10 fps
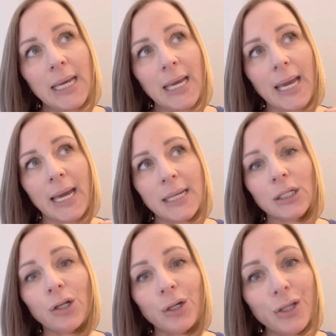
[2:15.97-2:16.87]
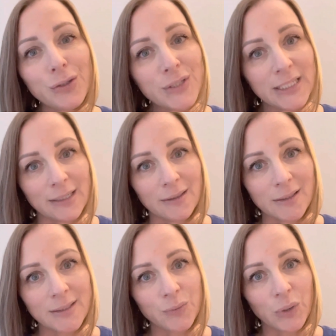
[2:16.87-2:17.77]
And a lot of those
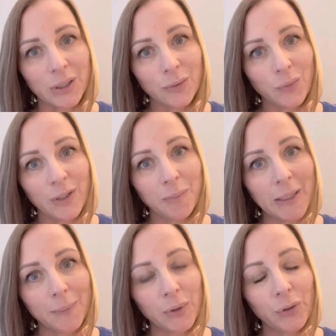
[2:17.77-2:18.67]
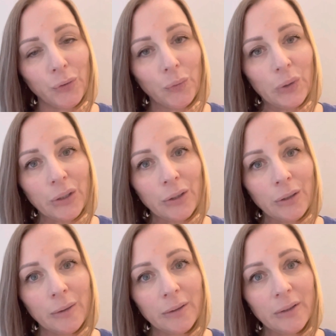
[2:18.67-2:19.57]
deals were with people who were
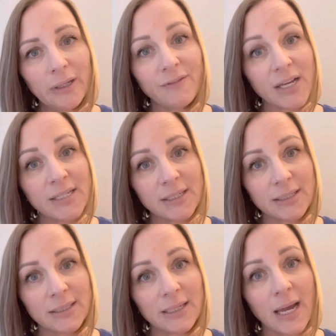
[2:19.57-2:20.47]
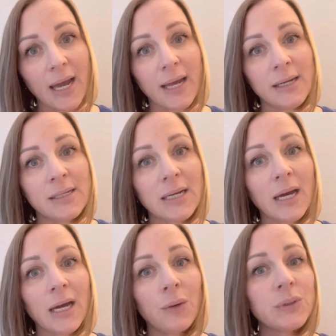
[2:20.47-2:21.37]
investors. And
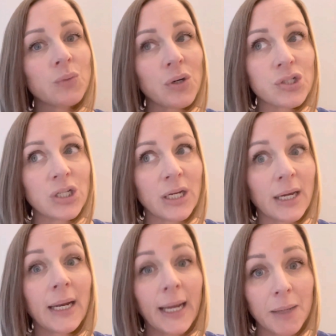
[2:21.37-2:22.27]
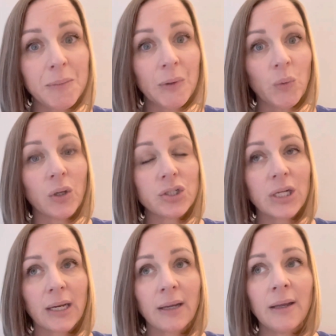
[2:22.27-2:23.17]
I was watching, and I had been watching,